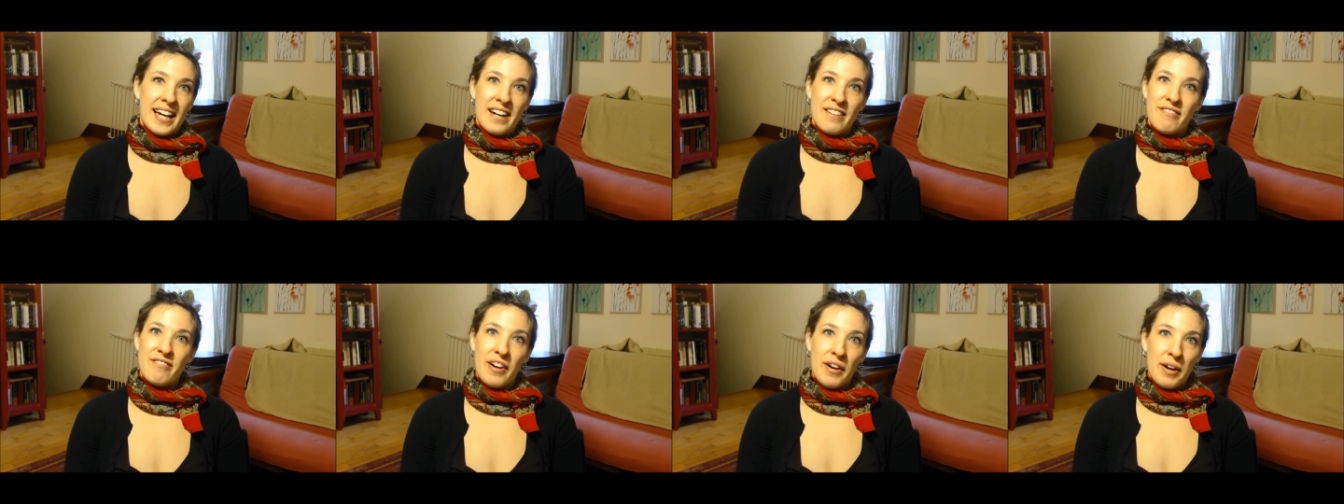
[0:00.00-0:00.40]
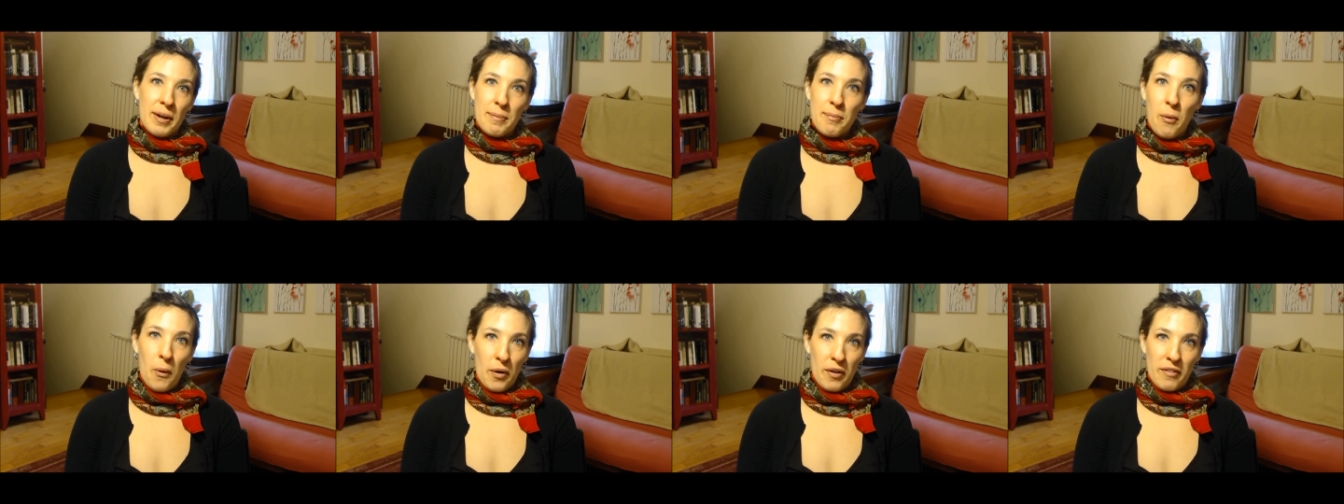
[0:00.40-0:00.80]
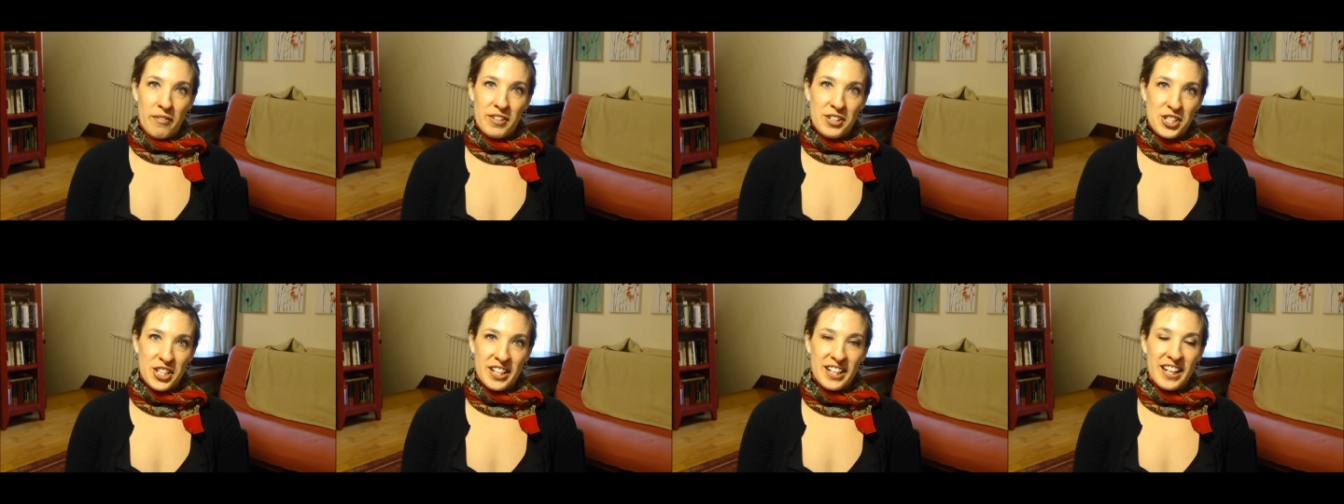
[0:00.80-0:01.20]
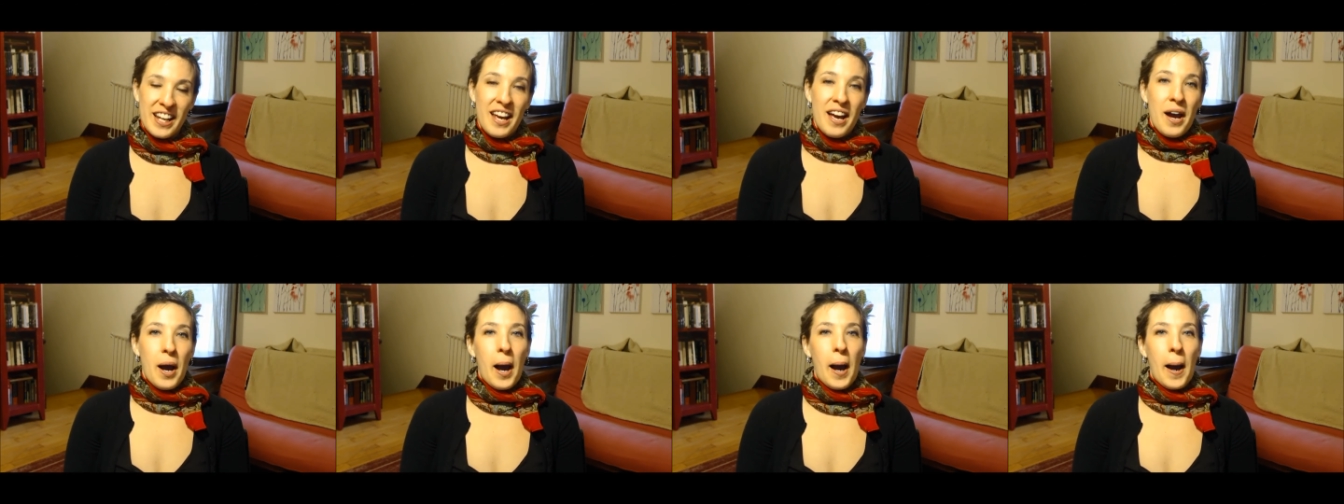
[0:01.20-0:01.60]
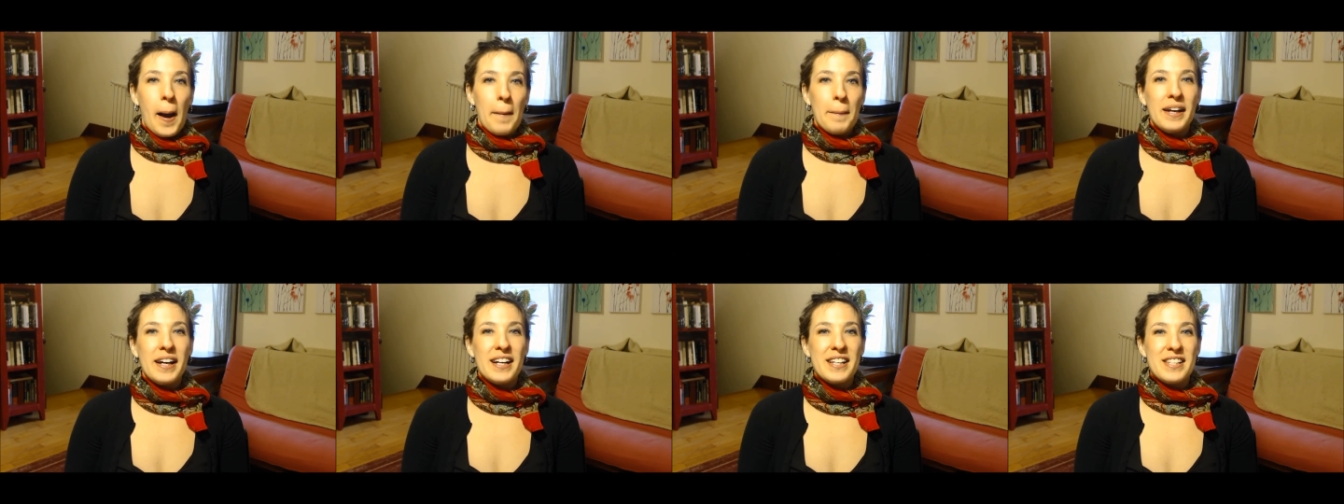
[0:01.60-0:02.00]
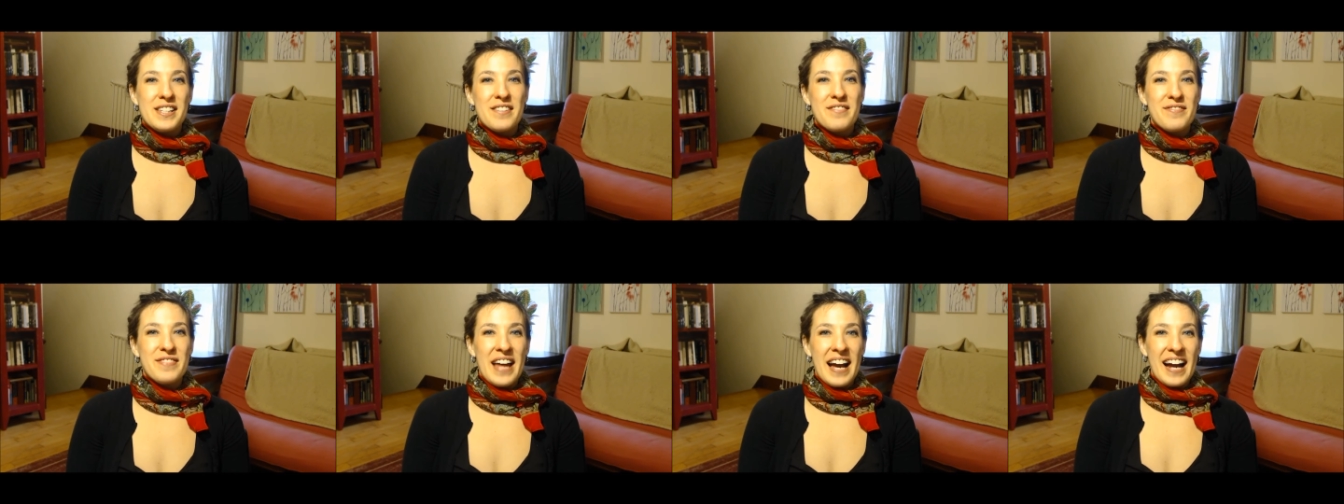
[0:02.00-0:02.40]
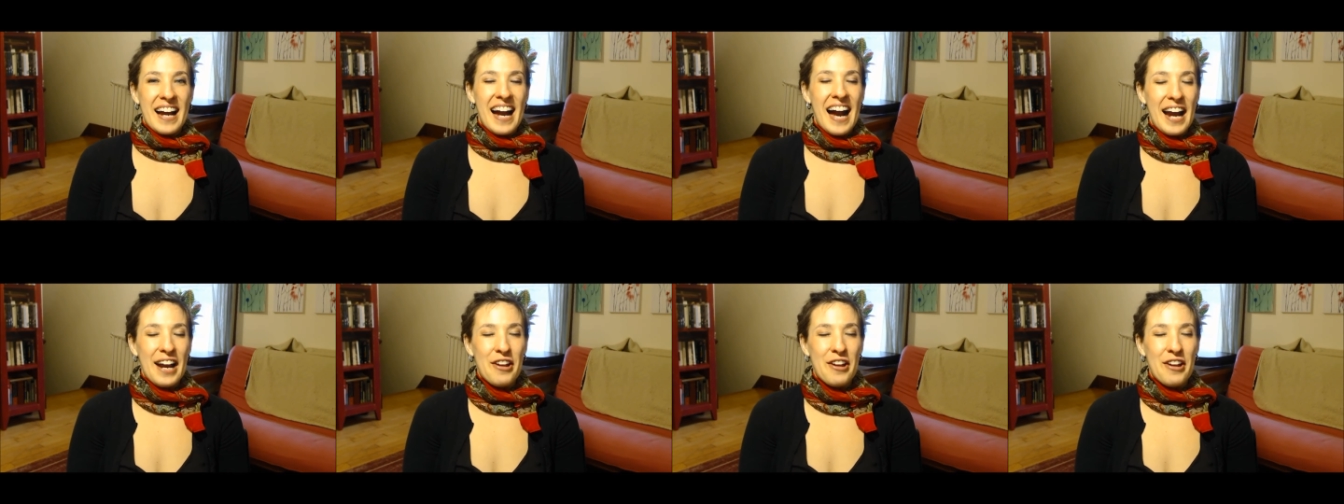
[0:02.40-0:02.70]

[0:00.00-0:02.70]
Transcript: I have very poor vision uh, because of that